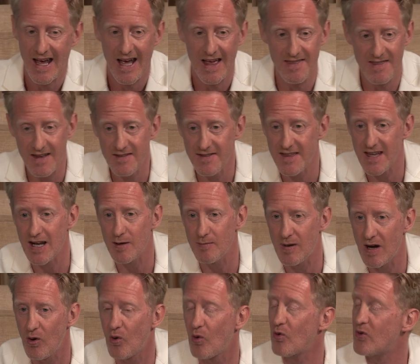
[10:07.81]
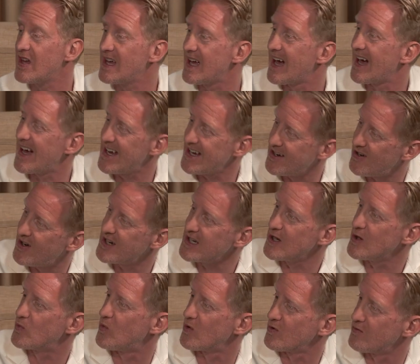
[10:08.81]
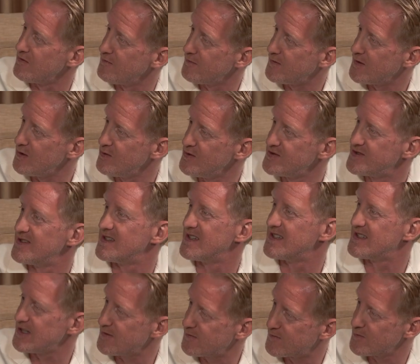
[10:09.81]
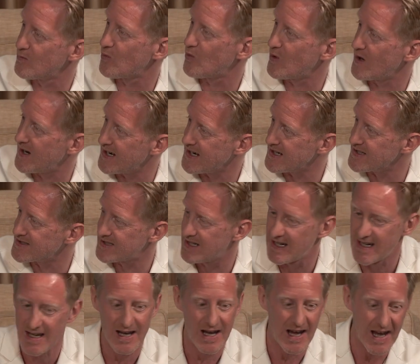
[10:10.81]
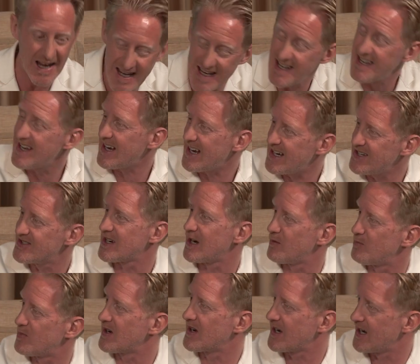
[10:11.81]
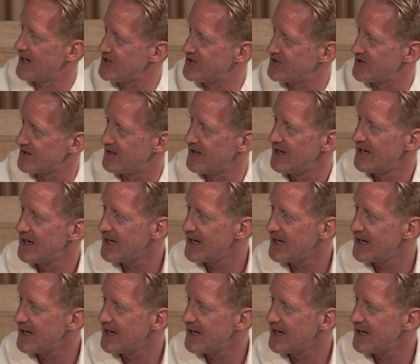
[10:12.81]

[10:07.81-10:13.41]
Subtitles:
and then thinking about all the AI you'd want to infuse in the different ways in each application?